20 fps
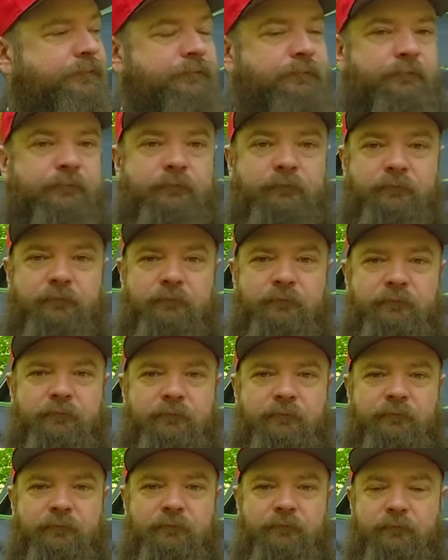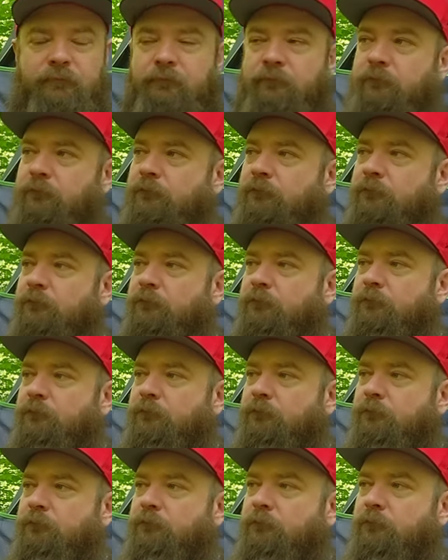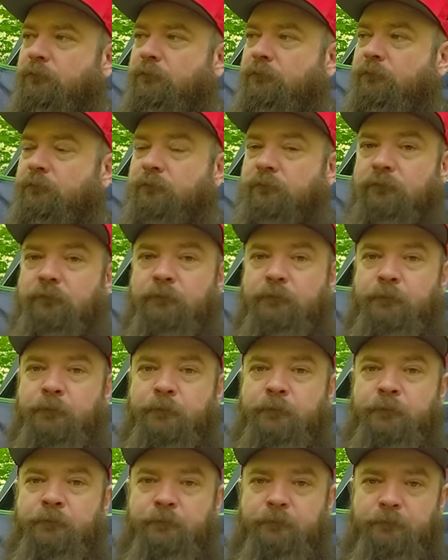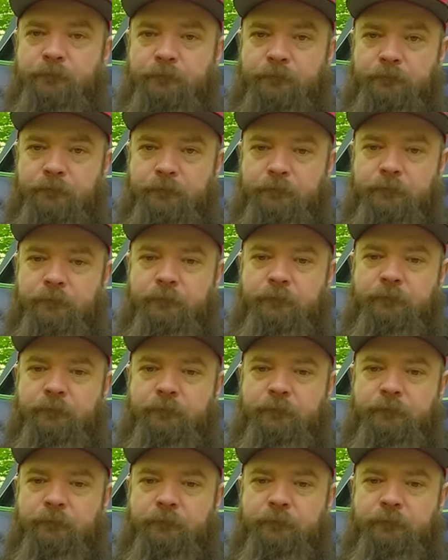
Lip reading: No words are spoken by the person on screen.